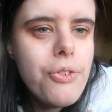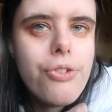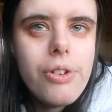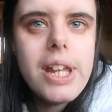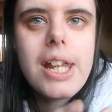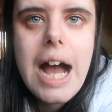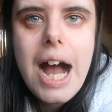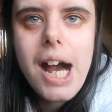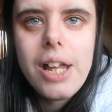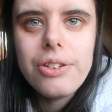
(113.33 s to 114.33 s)
3
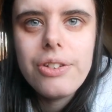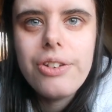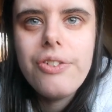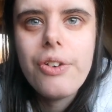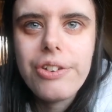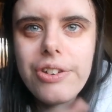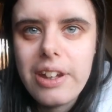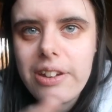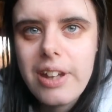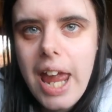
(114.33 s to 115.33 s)
cans for
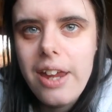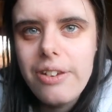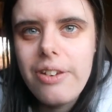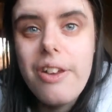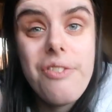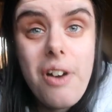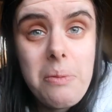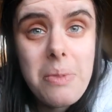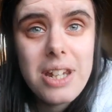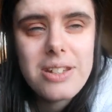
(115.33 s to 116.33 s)
6 days, if
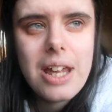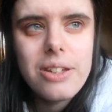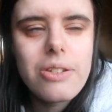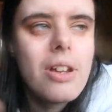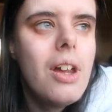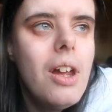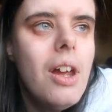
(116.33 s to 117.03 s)
that makes sense.